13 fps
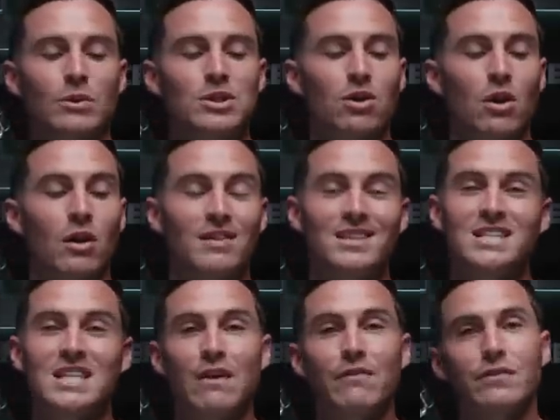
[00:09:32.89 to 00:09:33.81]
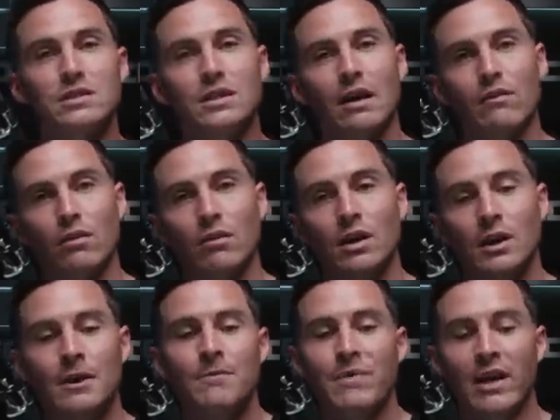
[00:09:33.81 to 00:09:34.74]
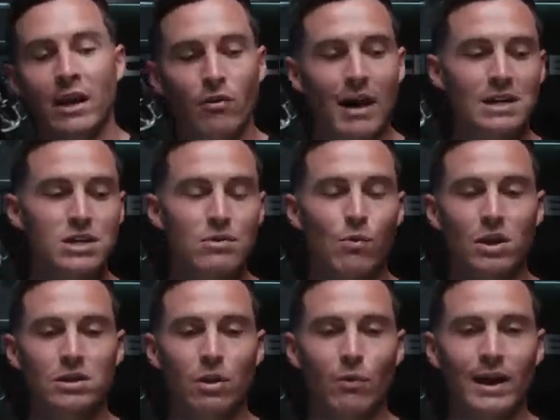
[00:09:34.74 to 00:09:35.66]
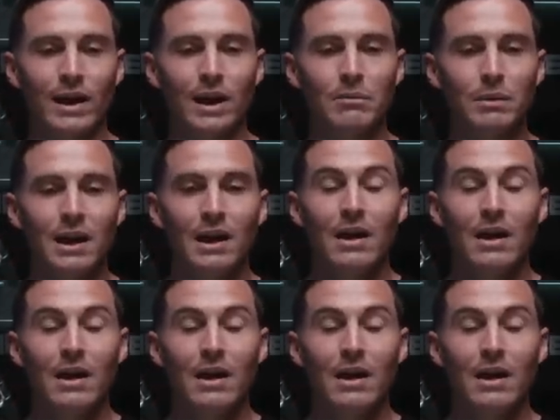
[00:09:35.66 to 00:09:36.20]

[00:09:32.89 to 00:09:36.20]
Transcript: we start at the safest level and gradually worked our way up.